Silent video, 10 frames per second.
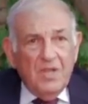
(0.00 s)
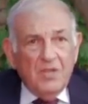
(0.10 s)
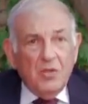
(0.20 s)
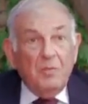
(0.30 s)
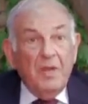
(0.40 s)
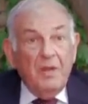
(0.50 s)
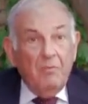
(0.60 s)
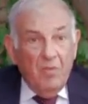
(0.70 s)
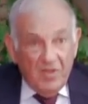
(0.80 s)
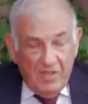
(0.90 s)
Should be
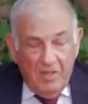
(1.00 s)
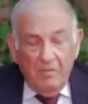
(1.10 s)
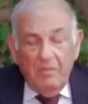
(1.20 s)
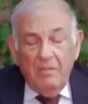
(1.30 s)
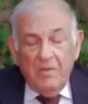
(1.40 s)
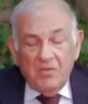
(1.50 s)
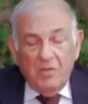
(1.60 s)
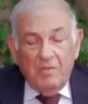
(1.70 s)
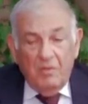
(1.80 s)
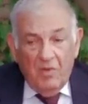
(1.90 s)
Muslim
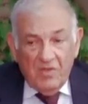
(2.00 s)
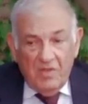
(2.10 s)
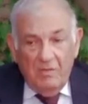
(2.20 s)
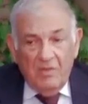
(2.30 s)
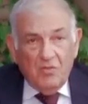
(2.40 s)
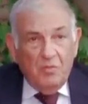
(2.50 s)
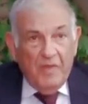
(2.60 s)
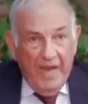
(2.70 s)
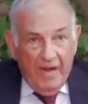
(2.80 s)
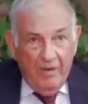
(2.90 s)
and should
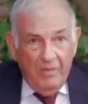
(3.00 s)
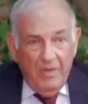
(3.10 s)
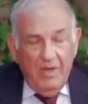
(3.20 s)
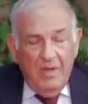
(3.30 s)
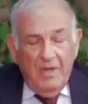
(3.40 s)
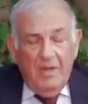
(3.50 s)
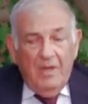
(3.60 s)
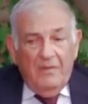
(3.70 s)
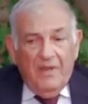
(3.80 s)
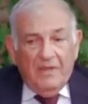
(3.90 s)
be Arab,
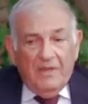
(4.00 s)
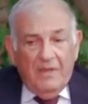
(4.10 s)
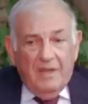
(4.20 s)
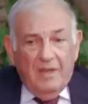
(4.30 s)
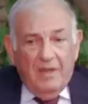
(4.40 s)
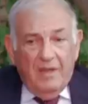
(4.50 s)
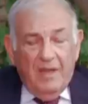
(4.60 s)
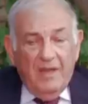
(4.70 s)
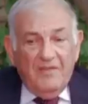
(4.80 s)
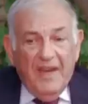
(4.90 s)
that
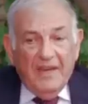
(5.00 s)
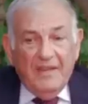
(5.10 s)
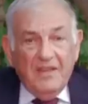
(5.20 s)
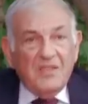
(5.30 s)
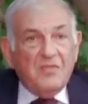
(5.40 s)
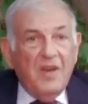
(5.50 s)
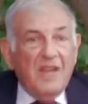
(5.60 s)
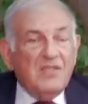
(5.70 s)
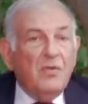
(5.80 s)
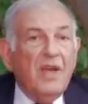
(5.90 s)
in fact that Israel
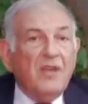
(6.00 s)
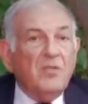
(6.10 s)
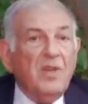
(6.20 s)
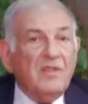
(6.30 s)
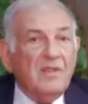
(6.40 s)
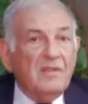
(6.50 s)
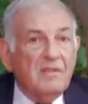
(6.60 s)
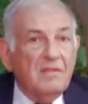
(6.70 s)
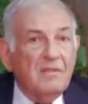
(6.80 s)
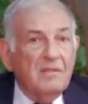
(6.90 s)
has no right to
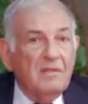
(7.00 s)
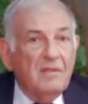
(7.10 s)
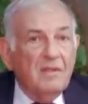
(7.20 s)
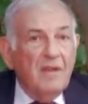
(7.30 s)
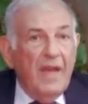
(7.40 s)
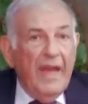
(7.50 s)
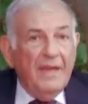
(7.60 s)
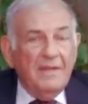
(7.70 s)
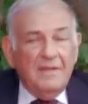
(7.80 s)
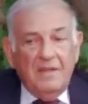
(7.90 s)
exist.
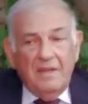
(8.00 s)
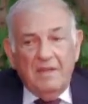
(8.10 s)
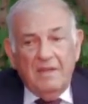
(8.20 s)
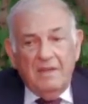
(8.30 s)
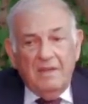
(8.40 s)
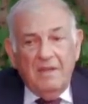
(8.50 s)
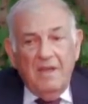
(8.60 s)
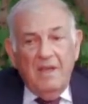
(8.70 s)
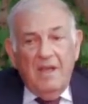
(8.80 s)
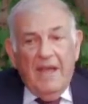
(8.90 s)
And the
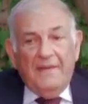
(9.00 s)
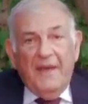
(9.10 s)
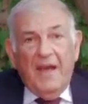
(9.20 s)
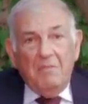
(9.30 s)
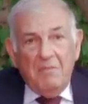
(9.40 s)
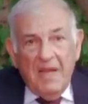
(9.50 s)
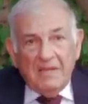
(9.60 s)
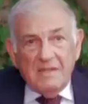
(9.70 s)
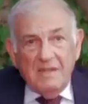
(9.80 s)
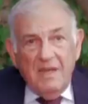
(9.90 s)

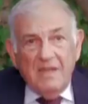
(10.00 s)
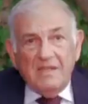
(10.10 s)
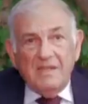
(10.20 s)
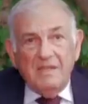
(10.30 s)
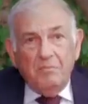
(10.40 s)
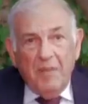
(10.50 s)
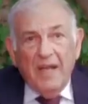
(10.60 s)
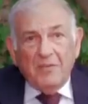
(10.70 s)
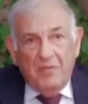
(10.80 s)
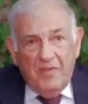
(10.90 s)
Hamas is
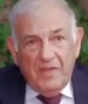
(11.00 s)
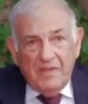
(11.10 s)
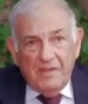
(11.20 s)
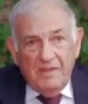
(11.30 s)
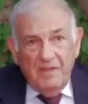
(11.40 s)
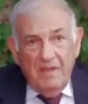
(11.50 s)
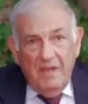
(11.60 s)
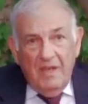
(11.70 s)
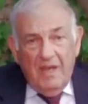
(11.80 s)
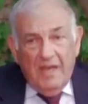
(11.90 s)
part of this.
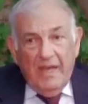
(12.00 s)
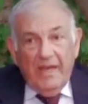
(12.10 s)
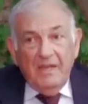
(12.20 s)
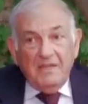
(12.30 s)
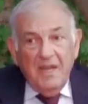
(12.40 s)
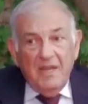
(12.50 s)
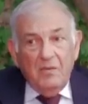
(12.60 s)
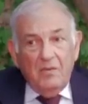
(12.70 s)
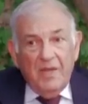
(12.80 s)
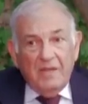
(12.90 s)
And I can tell
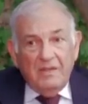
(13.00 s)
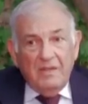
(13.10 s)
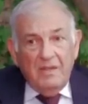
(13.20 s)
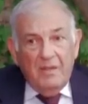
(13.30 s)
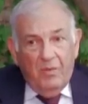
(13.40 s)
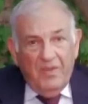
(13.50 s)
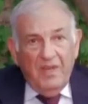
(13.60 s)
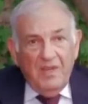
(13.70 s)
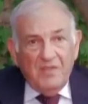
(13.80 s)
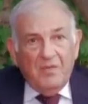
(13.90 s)
you that
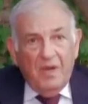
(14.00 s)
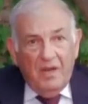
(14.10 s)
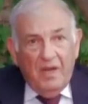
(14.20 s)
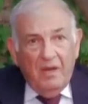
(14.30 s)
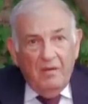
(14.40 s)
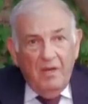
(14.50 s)
within Israel now,